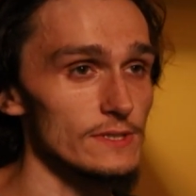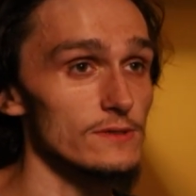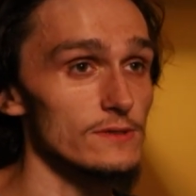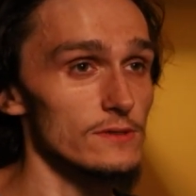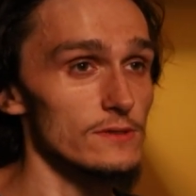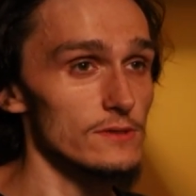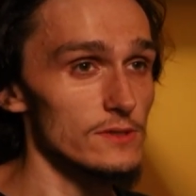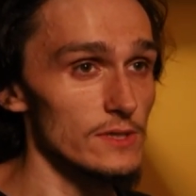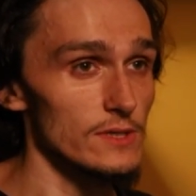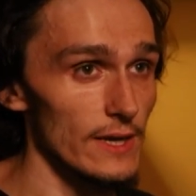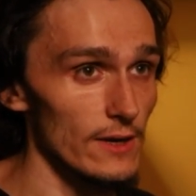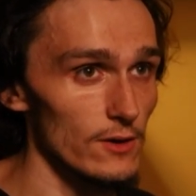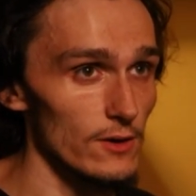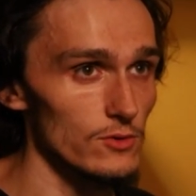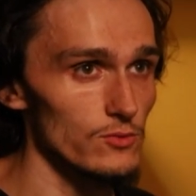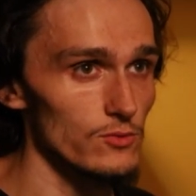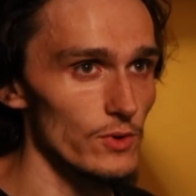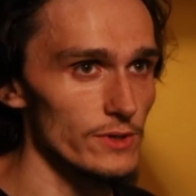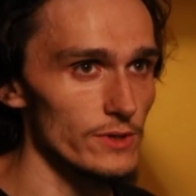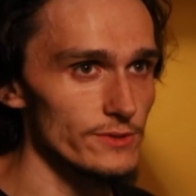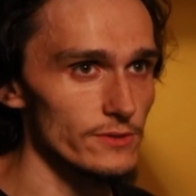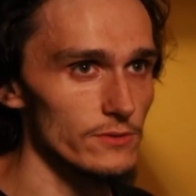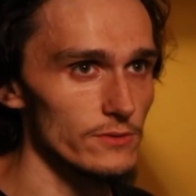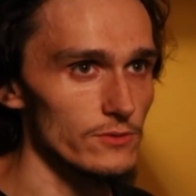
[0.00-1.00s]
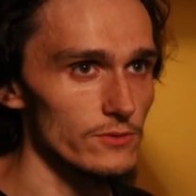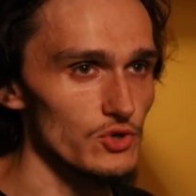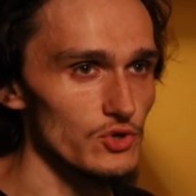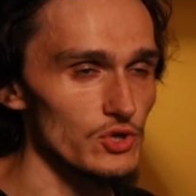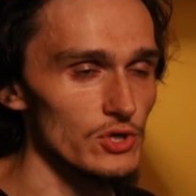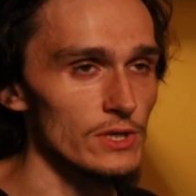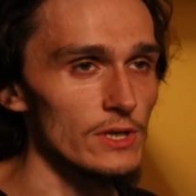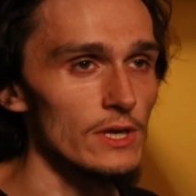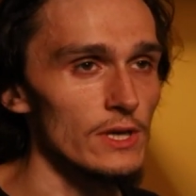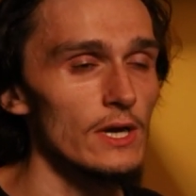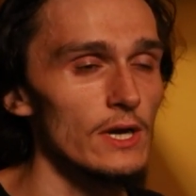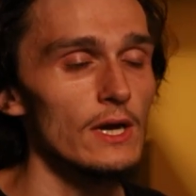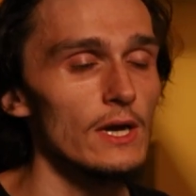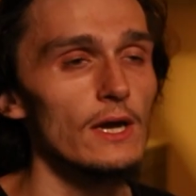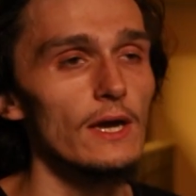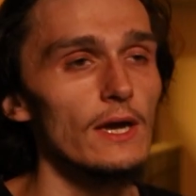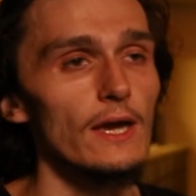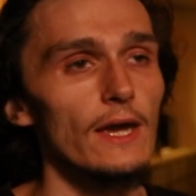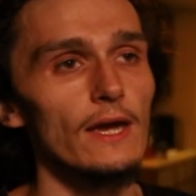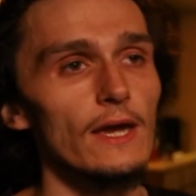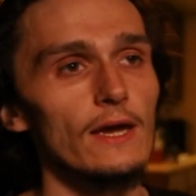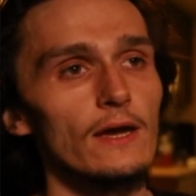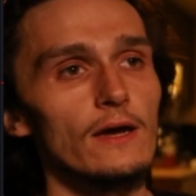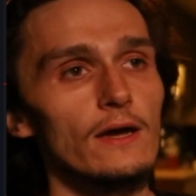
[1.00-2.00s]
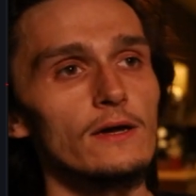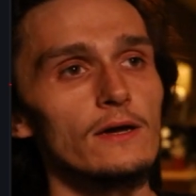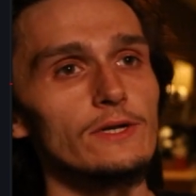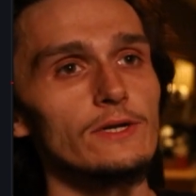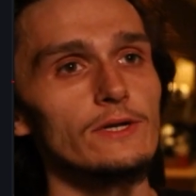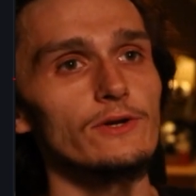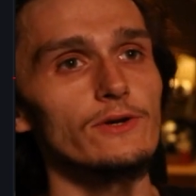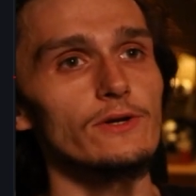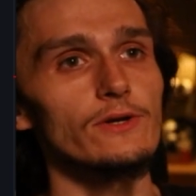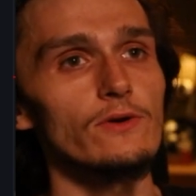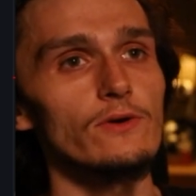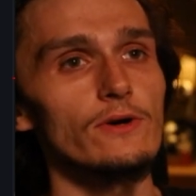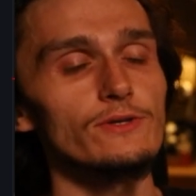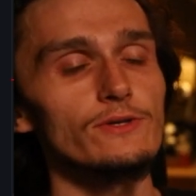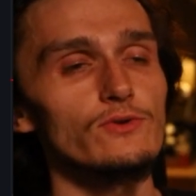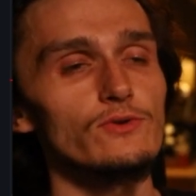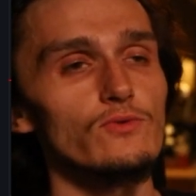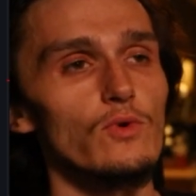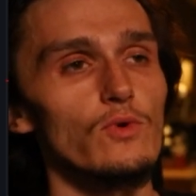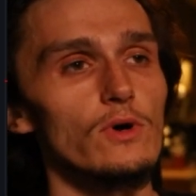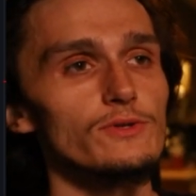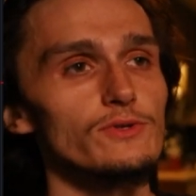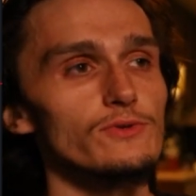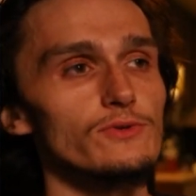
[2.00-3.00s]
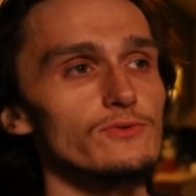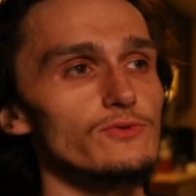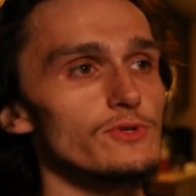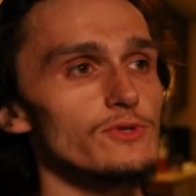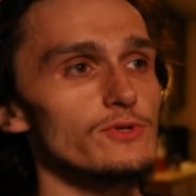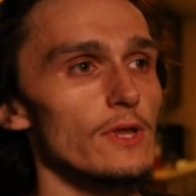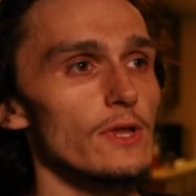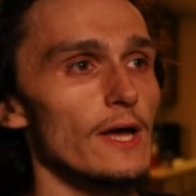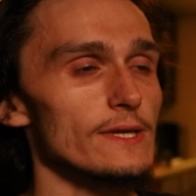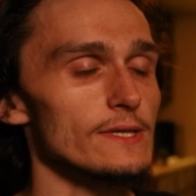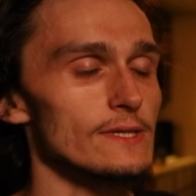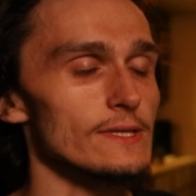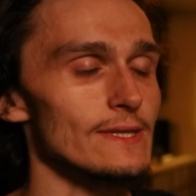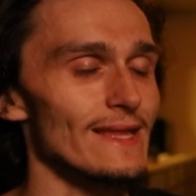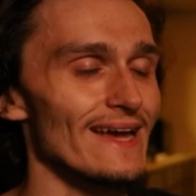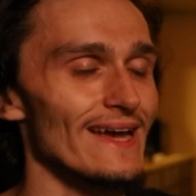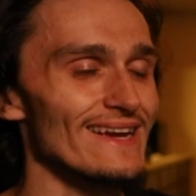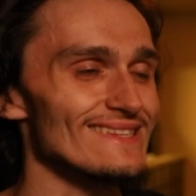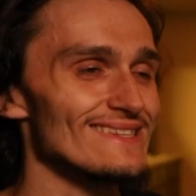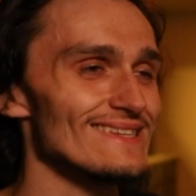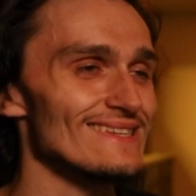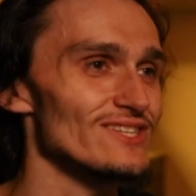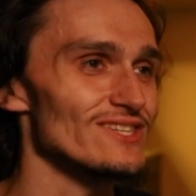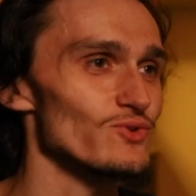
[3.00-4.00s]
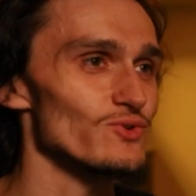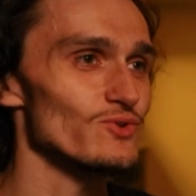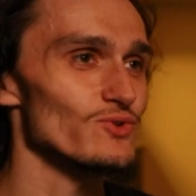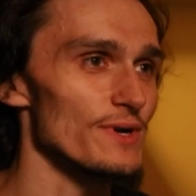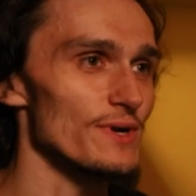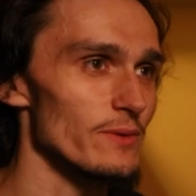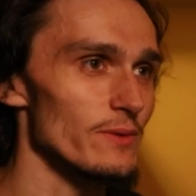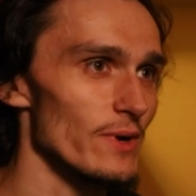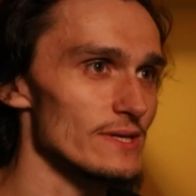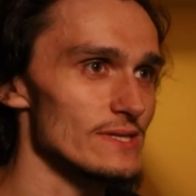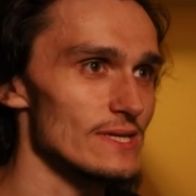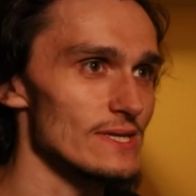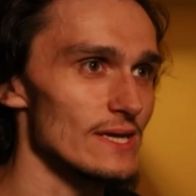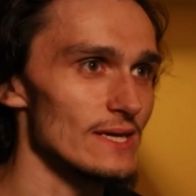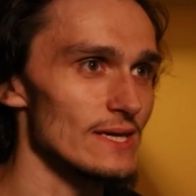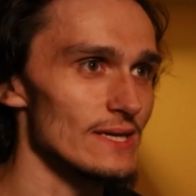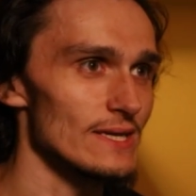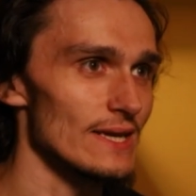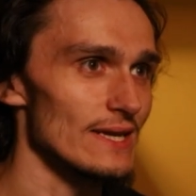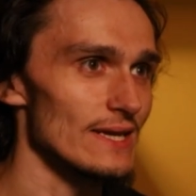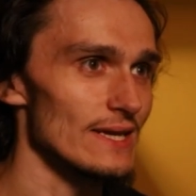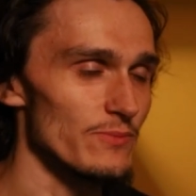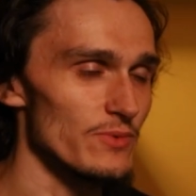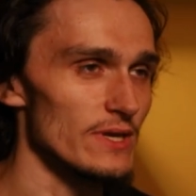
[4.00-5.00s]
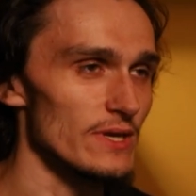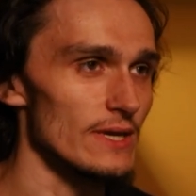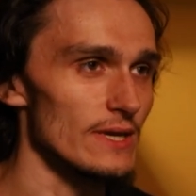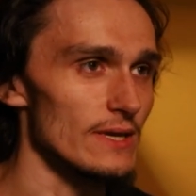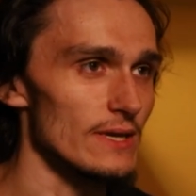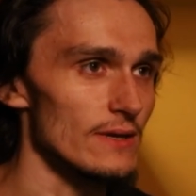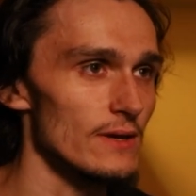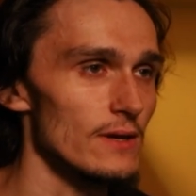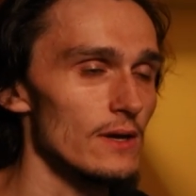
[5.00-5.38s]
scaled resolution, and you're going to want to select 1920 by 1080p.